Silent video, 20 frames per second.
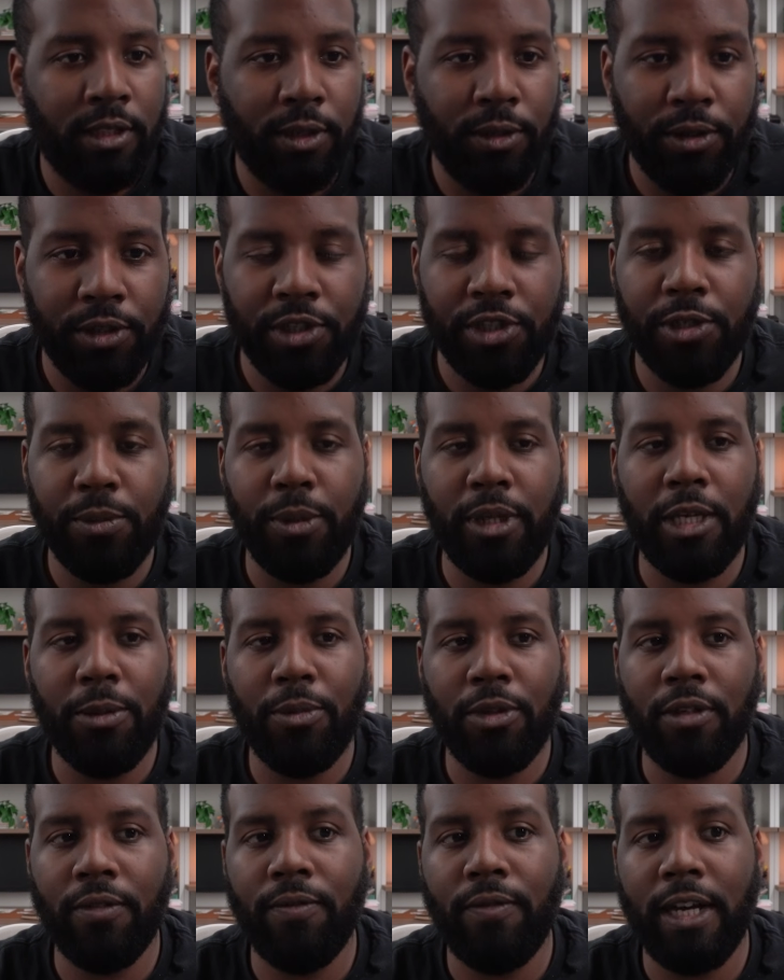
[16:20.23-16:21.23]
So you should be
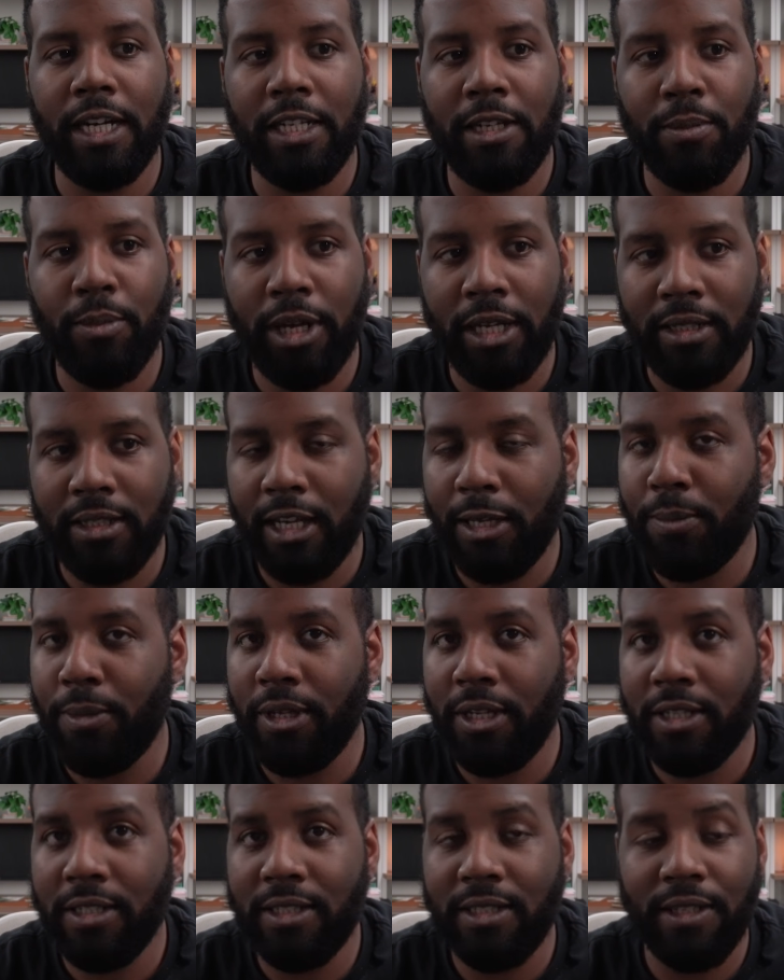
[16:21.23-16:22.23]
able to find it by
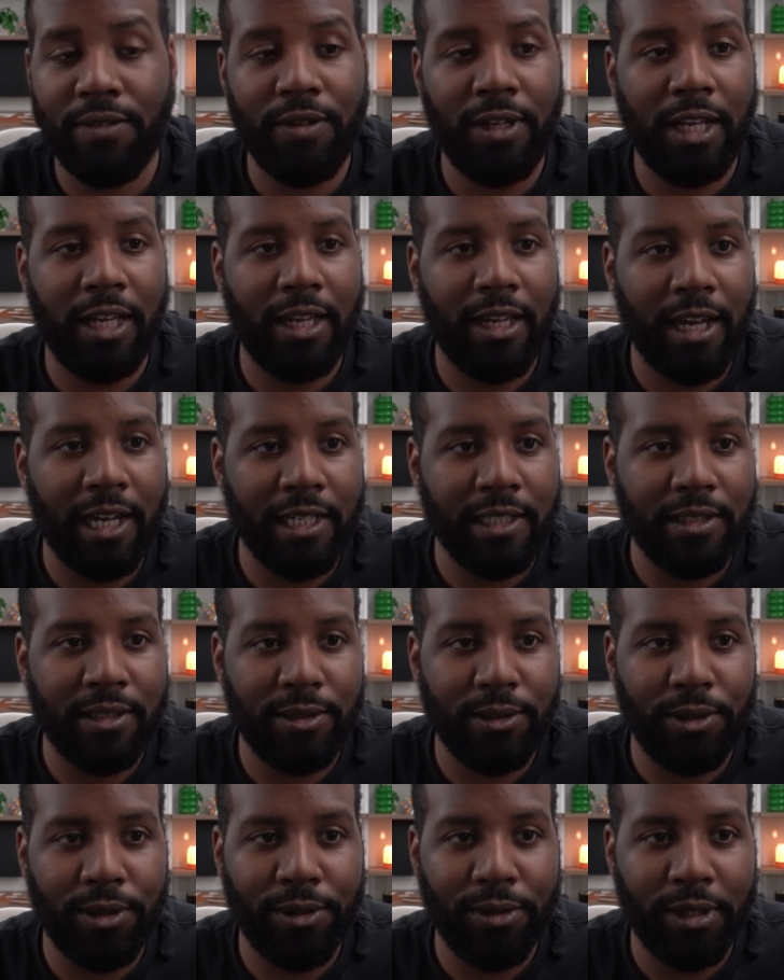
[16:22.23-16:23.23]
typing in Civit AI
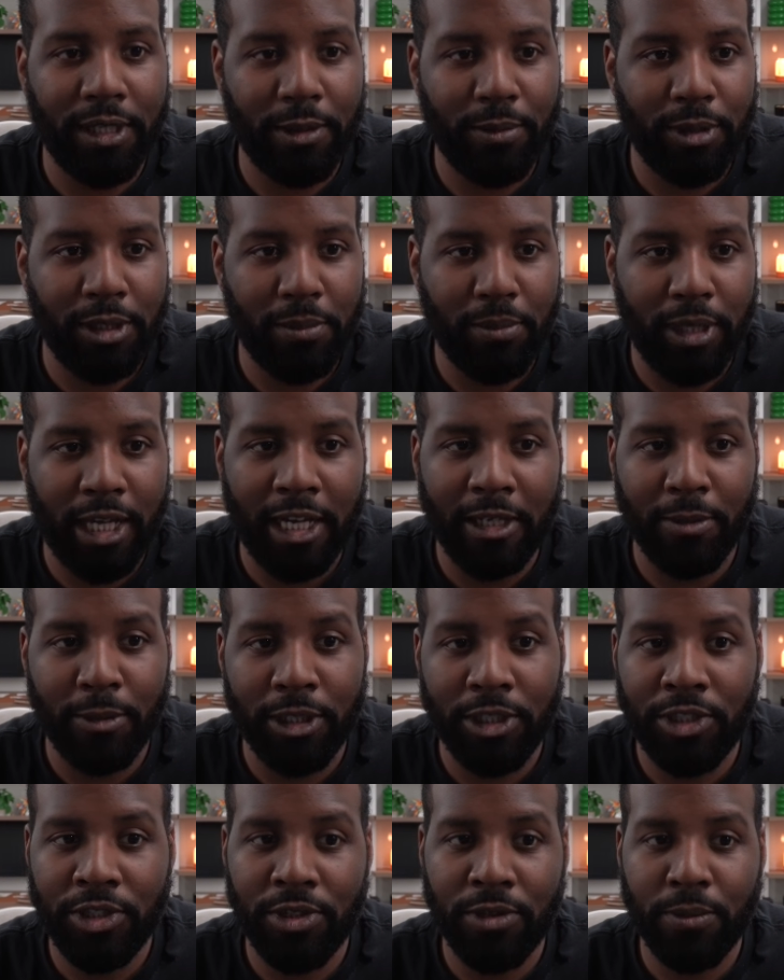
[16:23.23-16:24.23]
Studio Ghibli Black
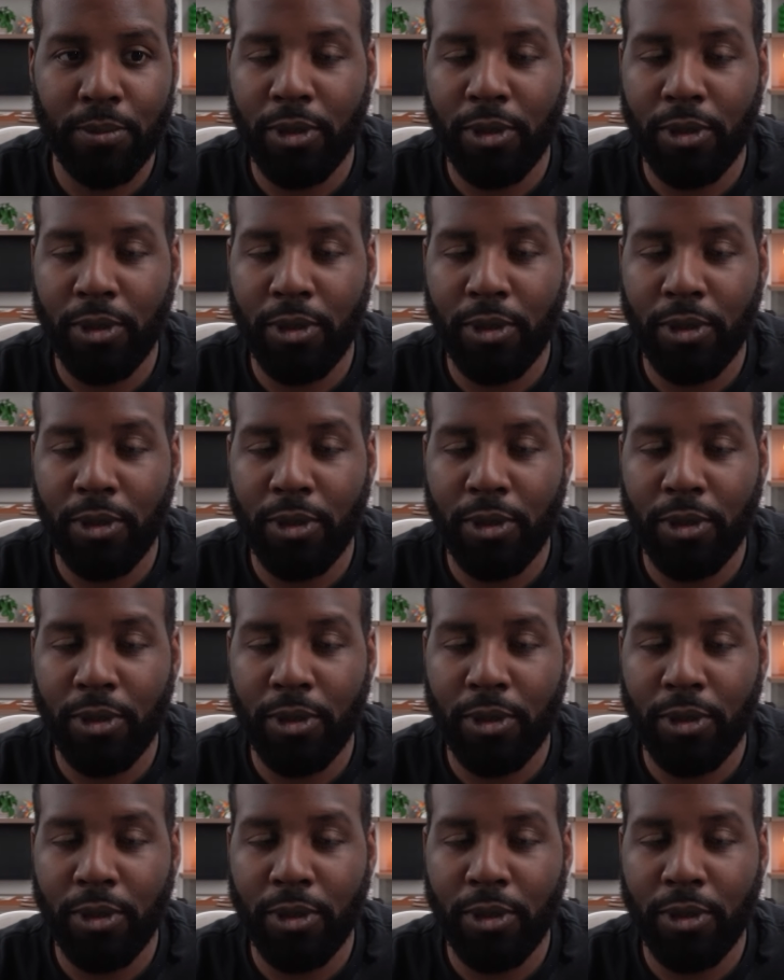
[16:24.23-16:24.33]
Mixture,